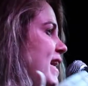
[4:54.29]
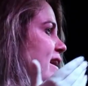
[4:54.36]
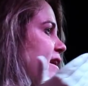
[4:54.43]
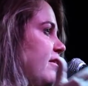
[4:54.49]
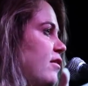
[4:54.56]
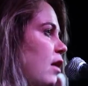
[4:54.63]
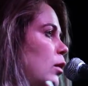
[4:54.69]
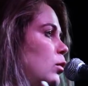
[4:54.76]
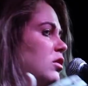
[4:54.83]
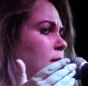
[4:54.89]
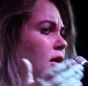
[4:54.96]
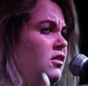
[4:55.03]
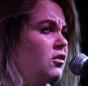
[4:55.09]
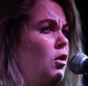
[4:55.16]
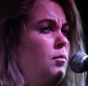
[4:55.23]
years old and
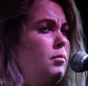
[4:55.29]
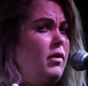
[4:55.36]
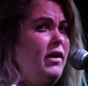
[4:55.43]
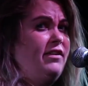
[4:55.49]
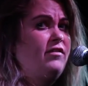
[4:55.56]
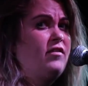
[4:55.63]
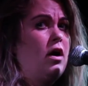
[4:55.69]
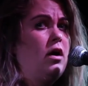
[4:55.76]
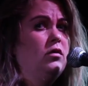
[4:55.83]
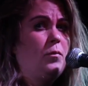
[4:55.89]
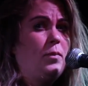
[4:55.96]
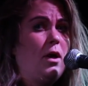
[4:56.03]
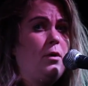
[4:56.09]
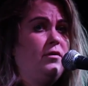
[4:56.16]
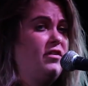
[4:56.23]
my tomboy style, to
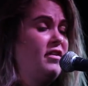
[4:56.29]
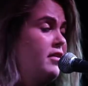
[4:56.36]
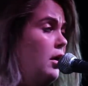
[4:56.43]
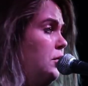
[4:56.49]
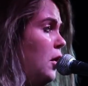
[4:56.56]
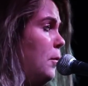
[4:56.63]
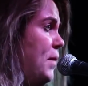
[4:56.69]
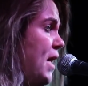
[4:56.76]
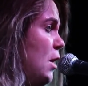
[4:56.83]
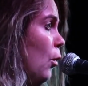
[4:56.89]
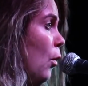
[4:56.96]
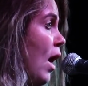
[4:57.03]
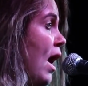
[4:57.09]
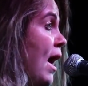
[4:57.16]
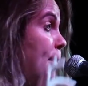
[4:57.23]
blokes it don't
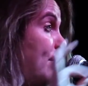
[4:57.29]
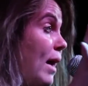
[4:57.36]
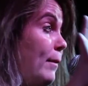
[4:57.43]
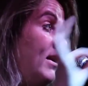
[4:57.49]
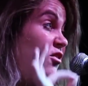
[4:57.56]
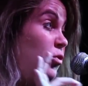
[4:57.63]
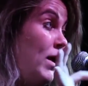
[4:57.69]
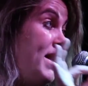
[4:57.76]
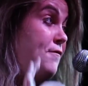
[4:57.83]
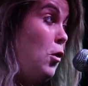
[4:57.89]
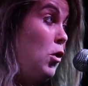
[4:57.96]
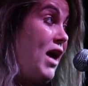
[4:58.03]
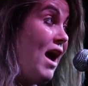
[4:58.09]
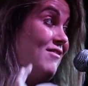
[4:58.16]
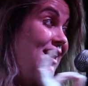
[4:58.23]
appeal. But I'm a
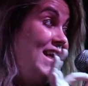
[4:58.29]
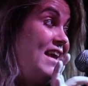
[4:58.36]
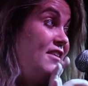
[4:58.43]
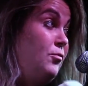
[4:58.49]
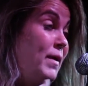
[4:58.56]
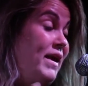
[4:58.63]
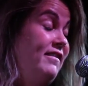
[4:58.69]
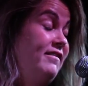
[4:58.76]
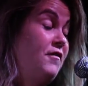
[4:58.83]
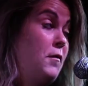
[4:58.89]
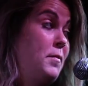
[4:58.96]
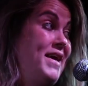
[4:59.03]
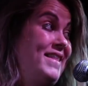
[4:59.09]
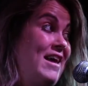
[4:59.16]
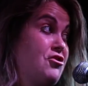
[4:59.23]
24-carat lesbian, so for
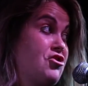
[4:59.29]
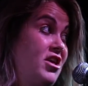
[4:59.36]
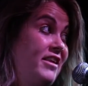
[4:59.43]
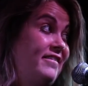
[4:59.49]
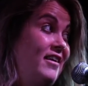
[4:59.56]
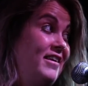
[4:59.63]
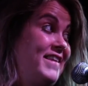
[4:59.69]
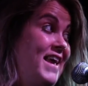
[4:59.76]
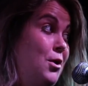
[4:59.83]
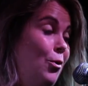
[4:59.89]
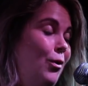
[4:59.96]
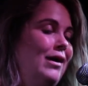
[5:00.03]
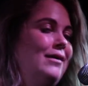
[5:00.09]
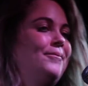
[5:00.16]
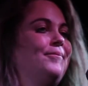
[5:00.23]
me that shit's ideal.